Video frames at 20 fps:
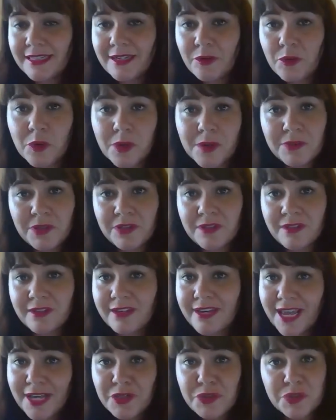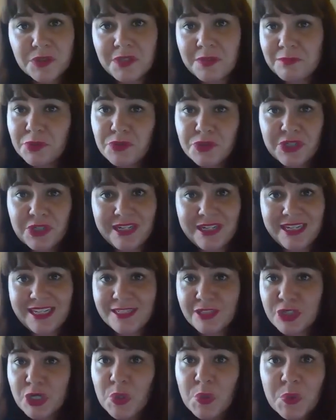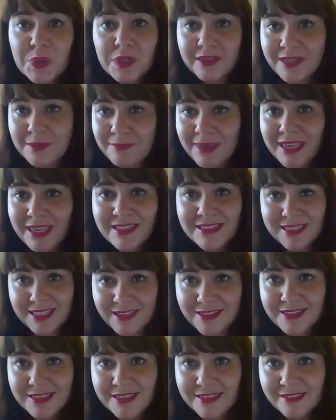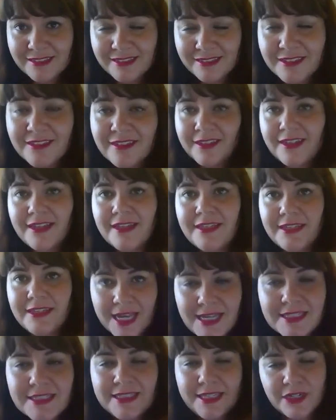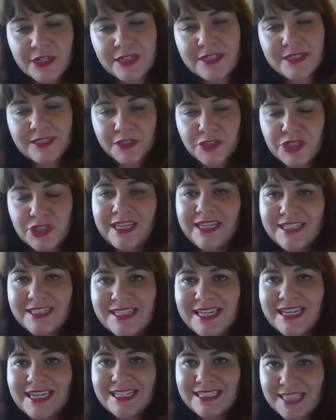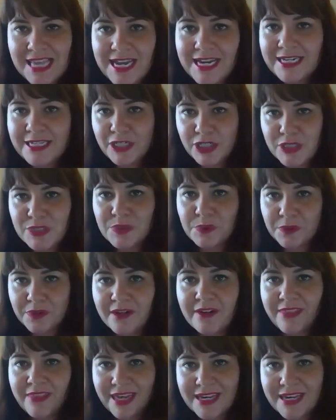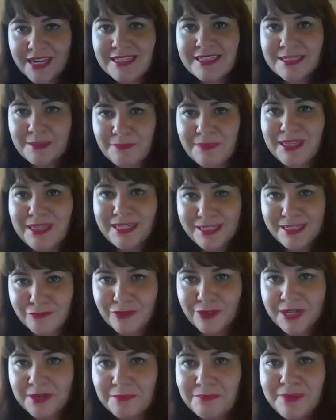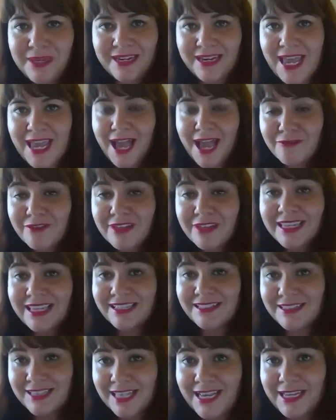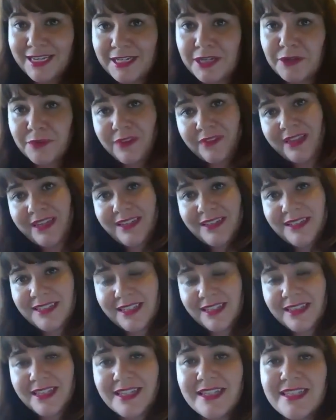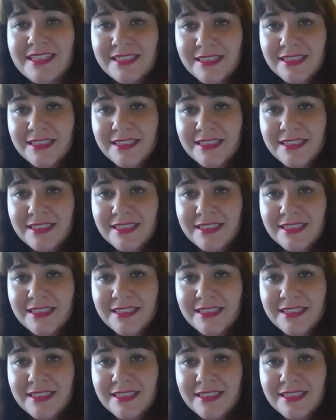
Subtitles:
normal, natural emotion. It totally makes sense. Yes, there is such thing as an anxiety disorder. That is something, but having anxiety related to this